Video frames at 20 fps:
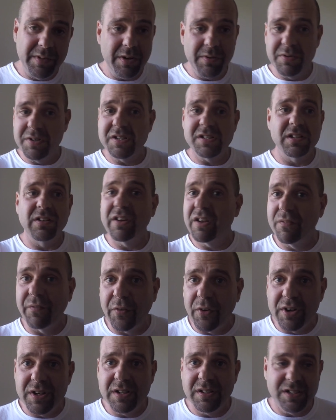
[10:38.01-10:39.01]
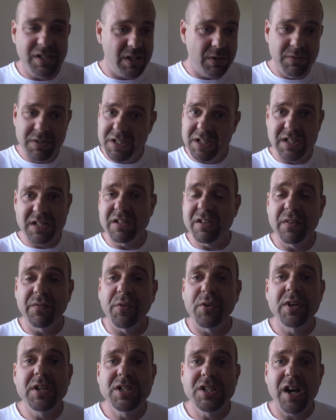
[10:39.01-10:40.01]
They were just looking for she was just looking
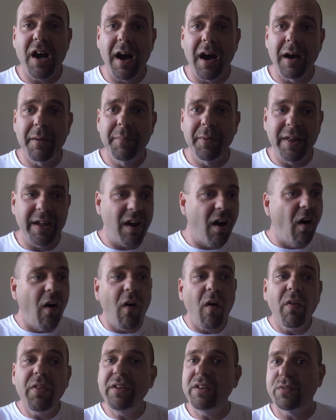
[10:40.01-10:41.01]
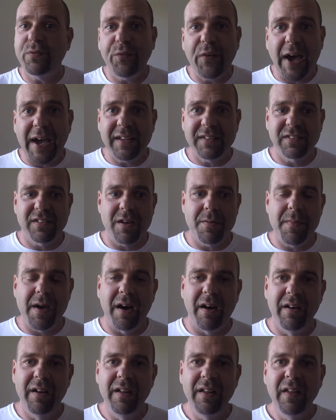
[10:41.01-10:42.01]
for a job. Like, all these facts come
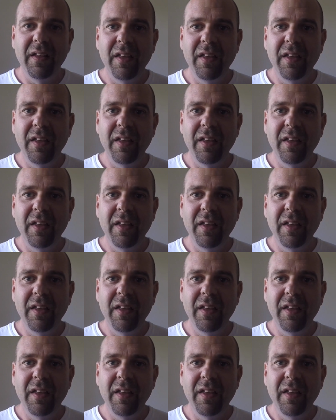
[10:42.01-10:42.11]
out.